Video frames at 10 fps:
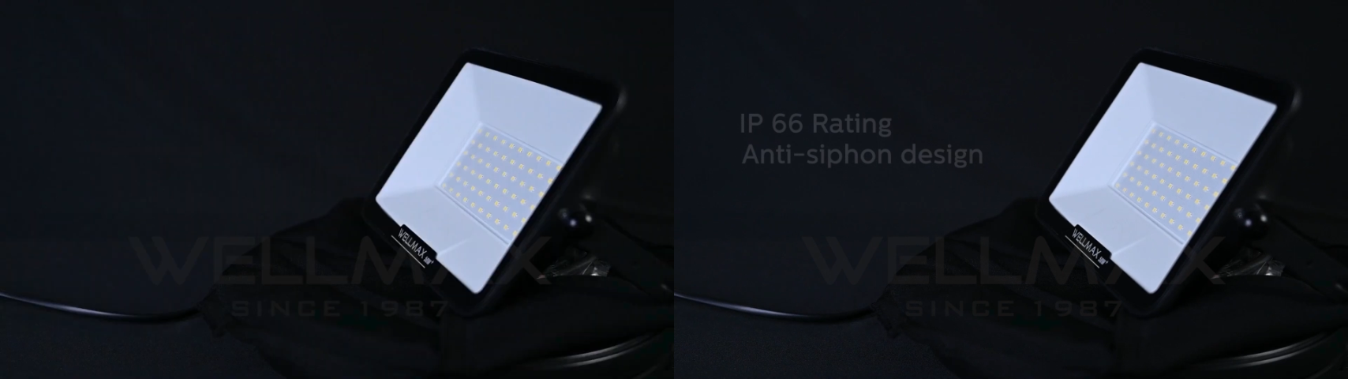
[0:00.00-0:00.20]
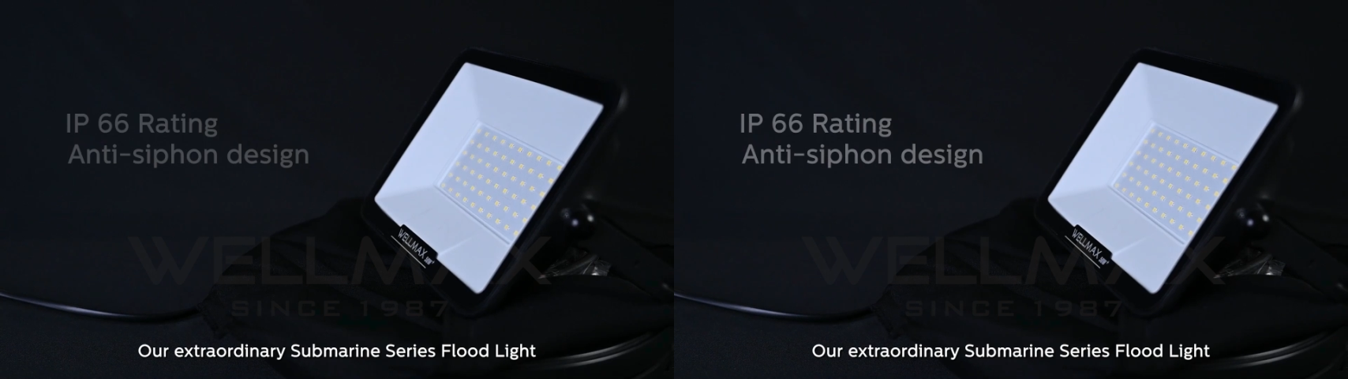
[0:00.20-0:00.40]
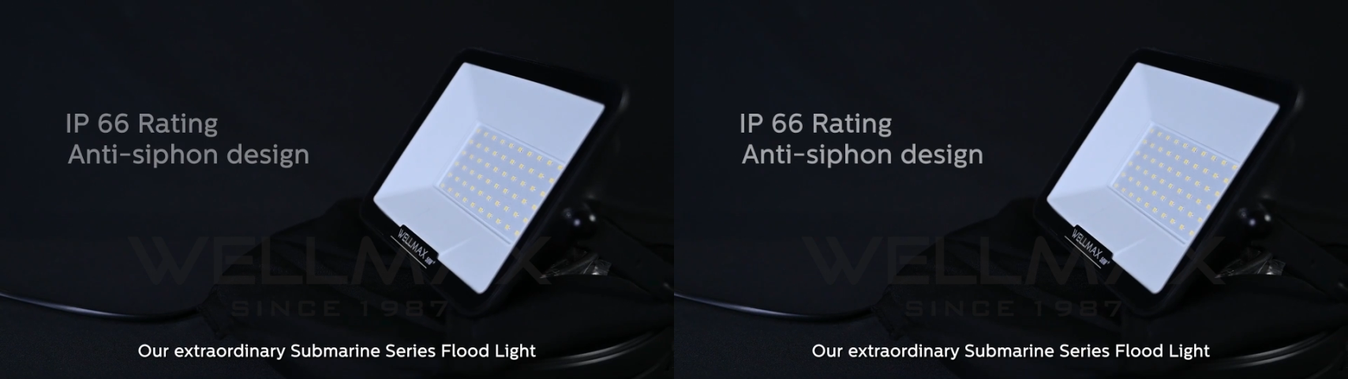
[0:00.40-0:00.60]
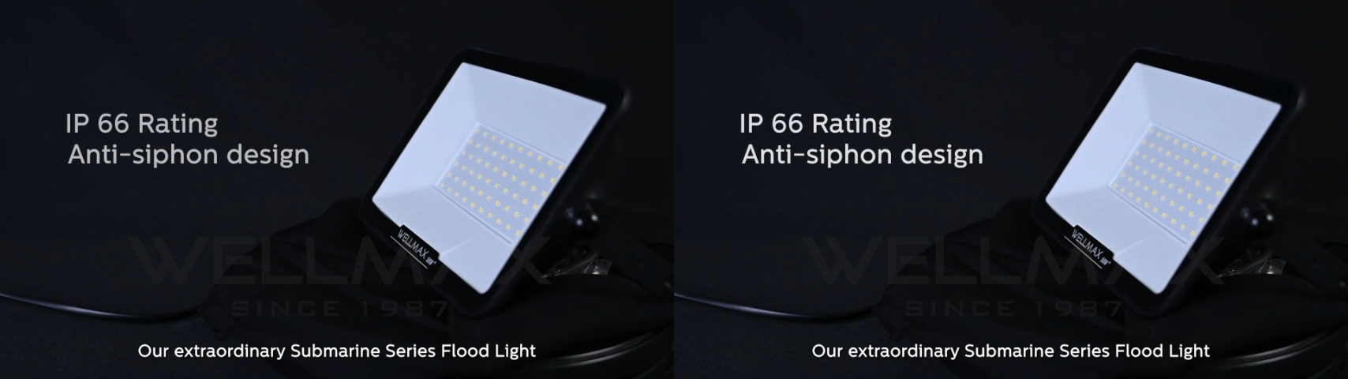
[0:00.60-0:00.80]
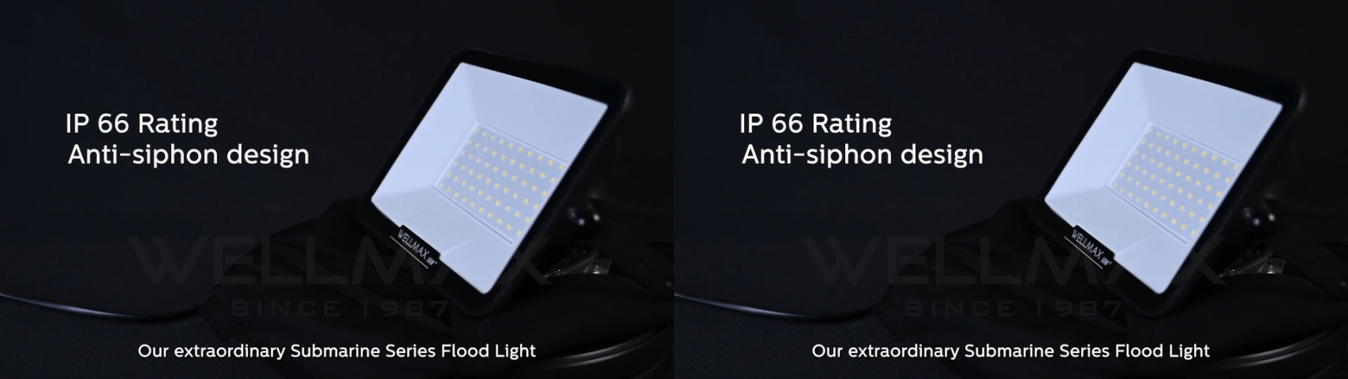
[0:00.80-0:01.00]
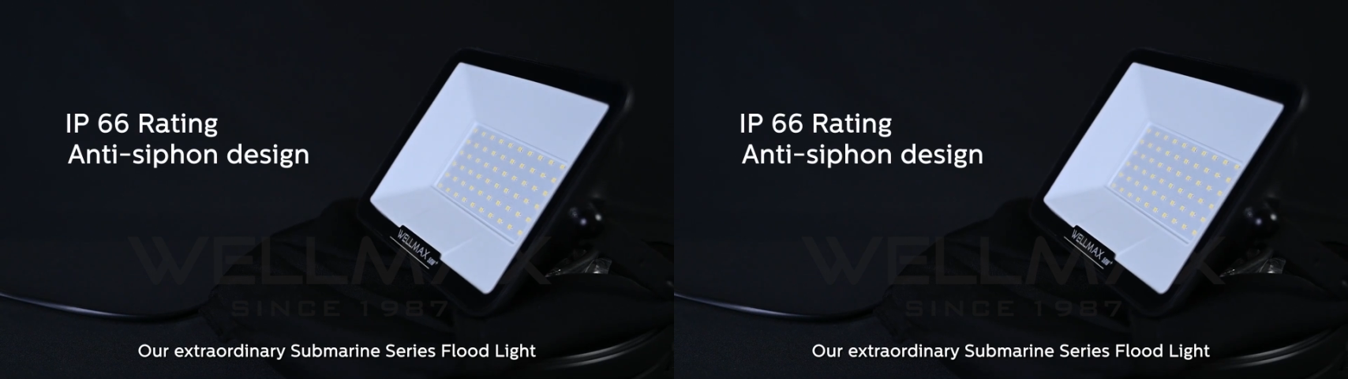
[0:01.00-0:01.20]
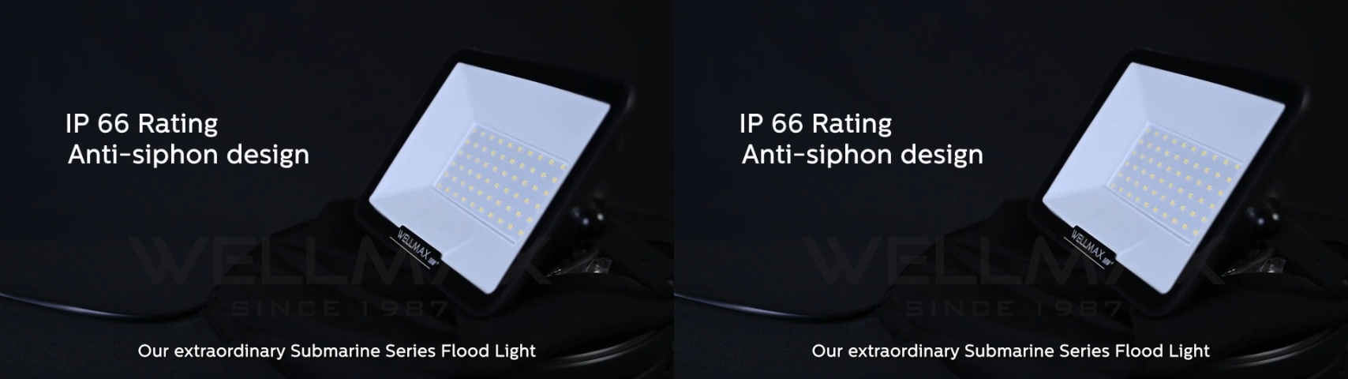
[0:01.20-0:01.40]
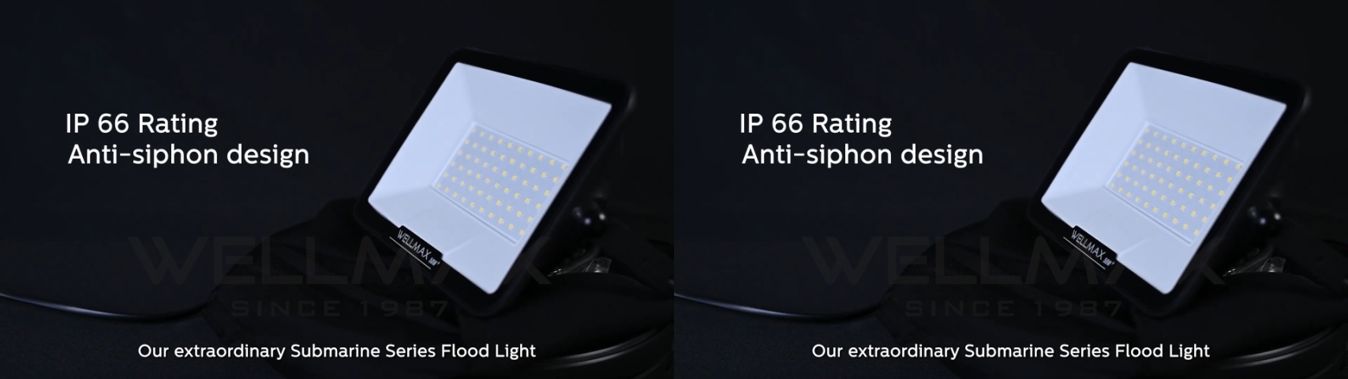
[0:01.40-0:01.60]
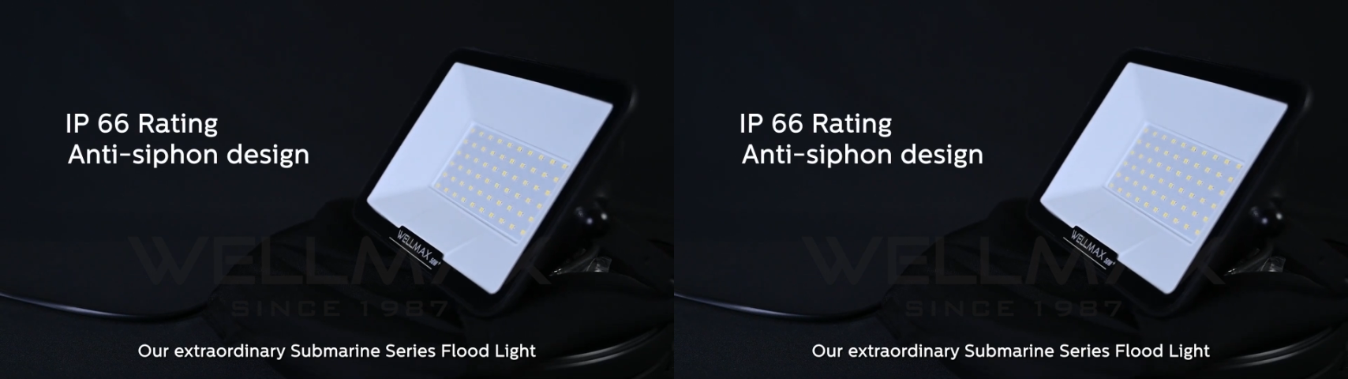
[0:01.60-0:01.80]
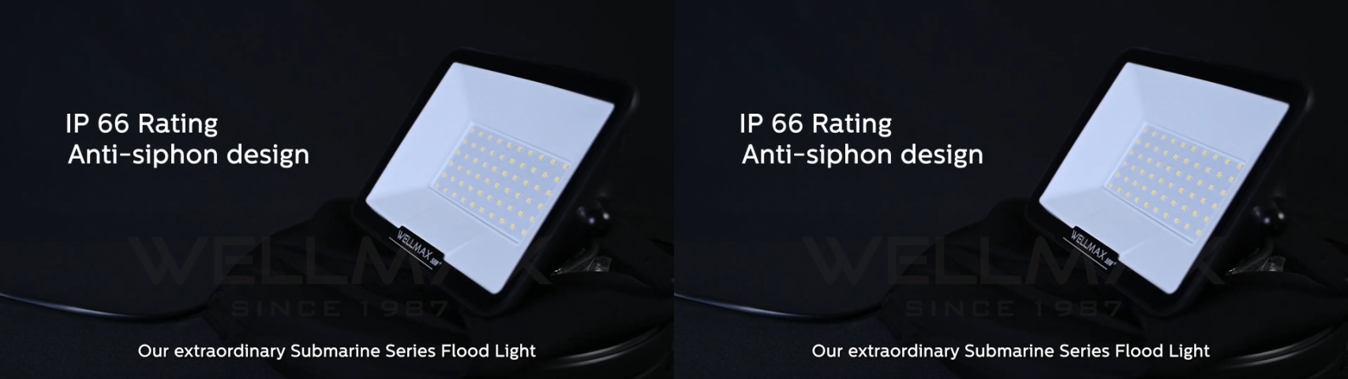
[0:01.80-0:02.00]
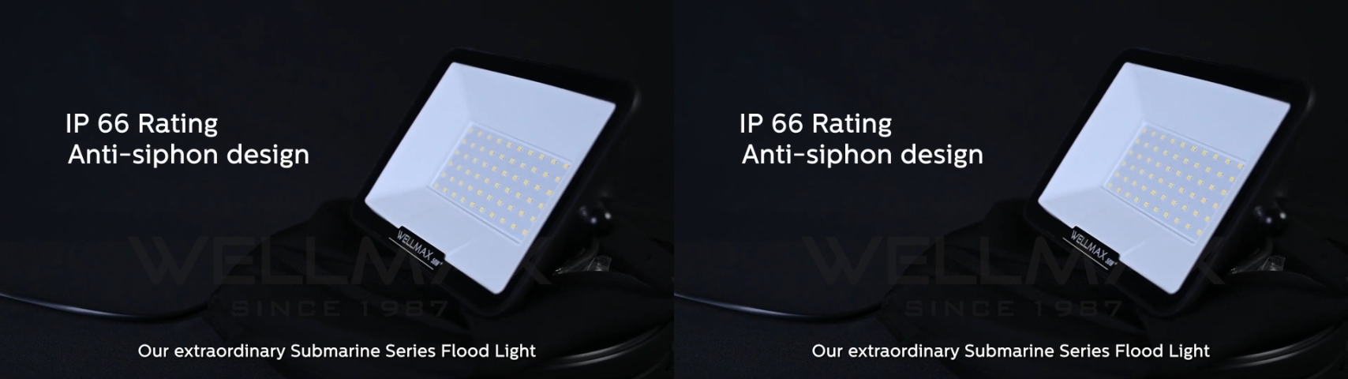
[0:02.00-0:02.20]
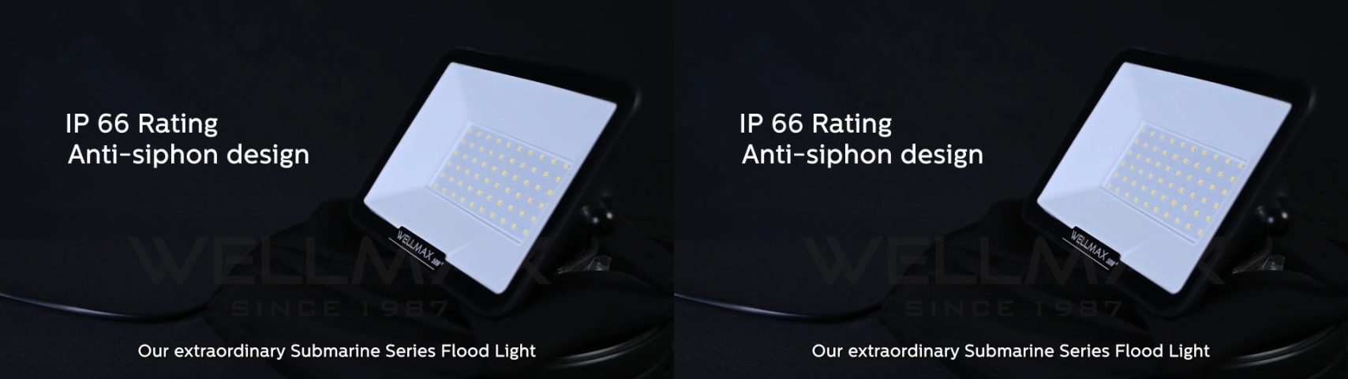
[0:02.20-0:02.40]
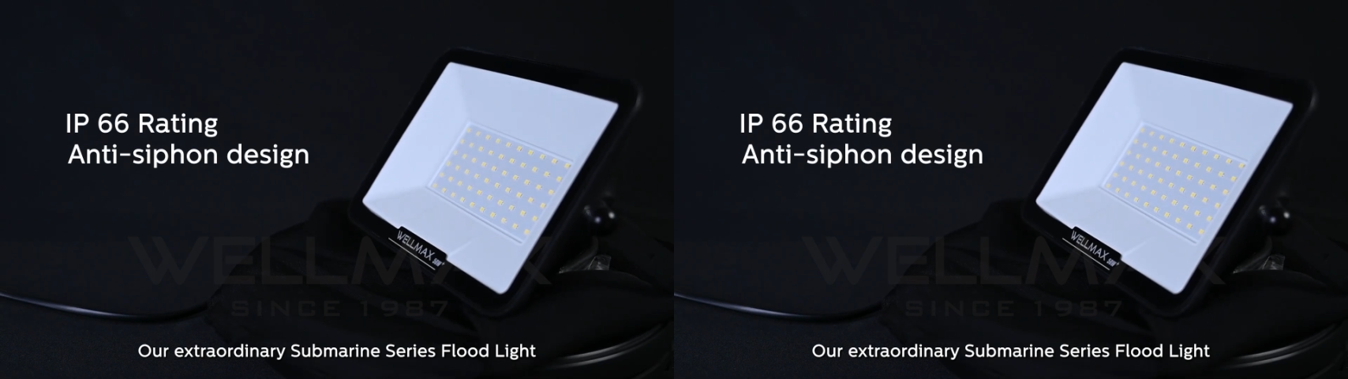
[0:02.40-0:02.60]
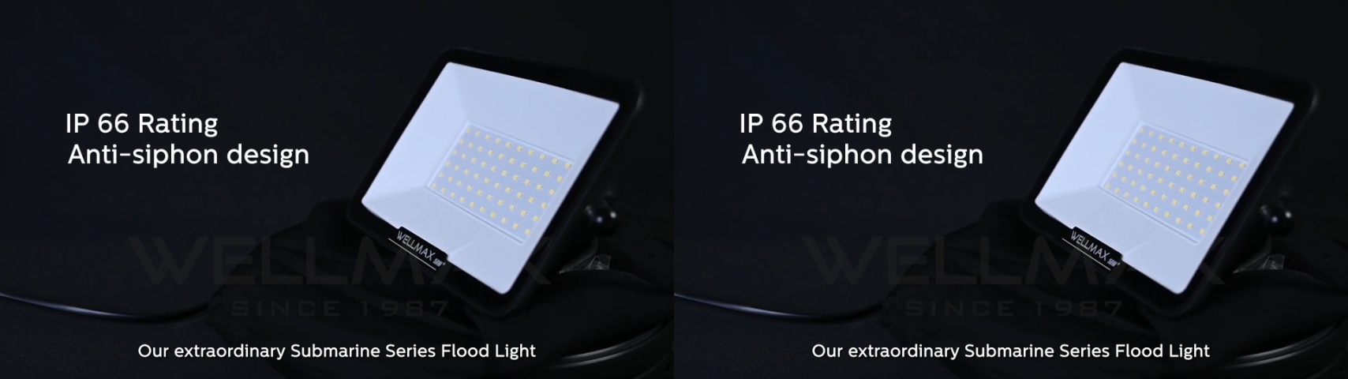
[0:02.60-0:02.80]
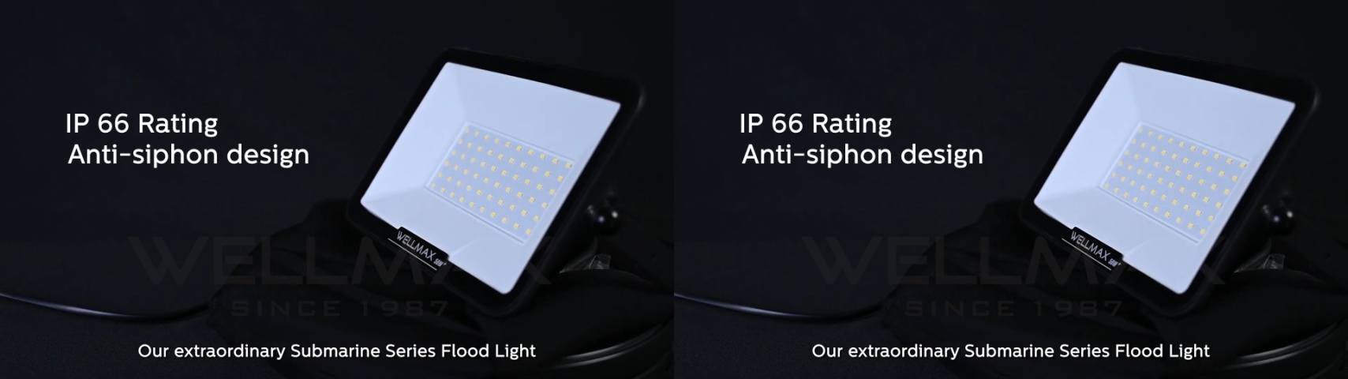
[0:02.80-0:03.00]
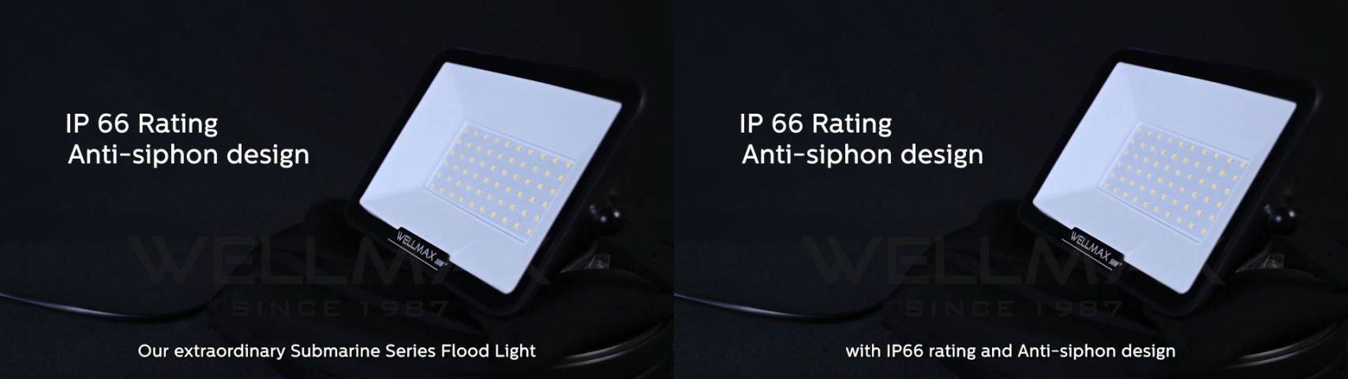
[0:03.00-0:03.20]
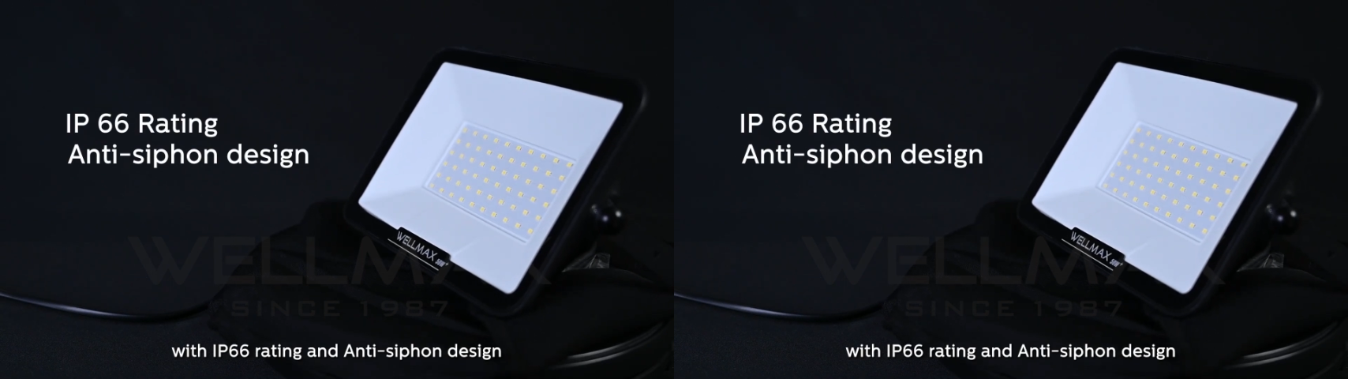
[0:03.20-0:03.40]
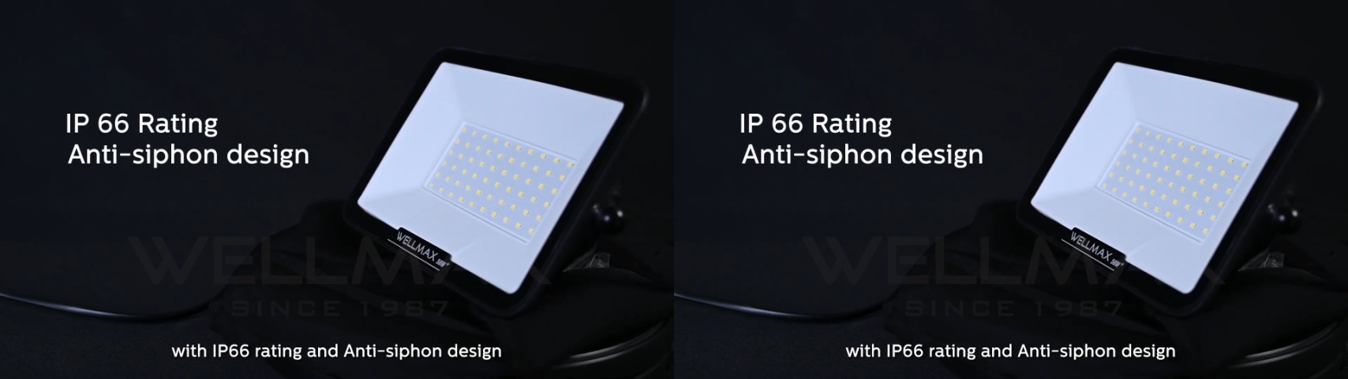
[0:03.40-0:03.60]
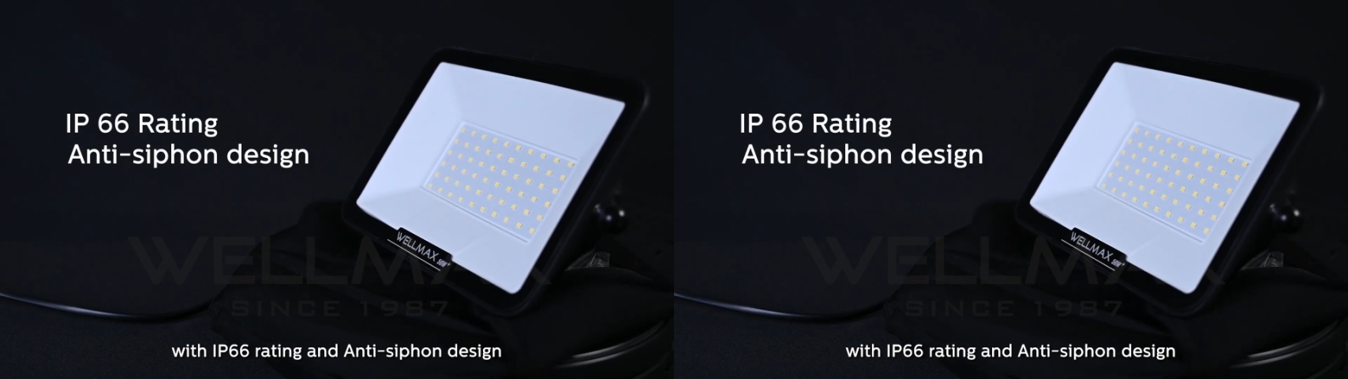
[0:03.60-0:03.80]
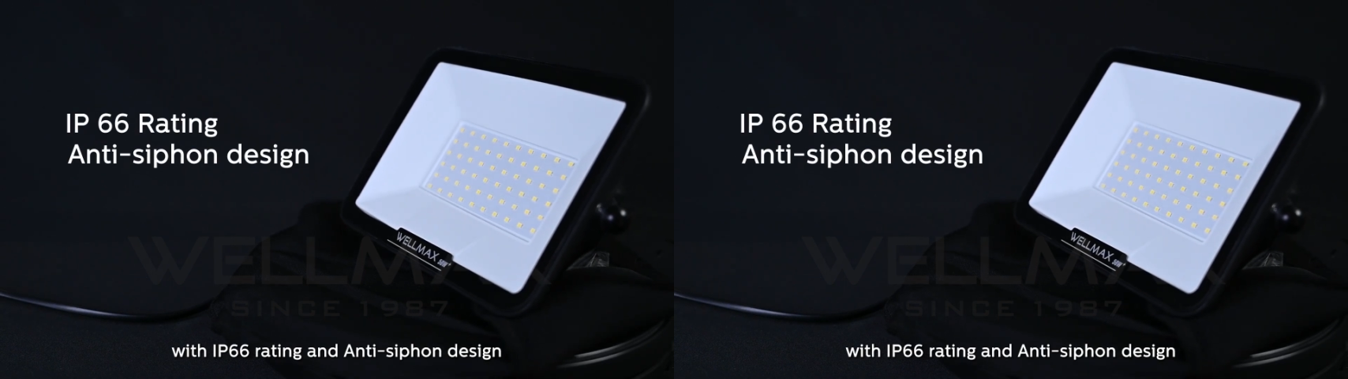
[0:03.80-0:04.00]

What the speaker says: (no speaker visible)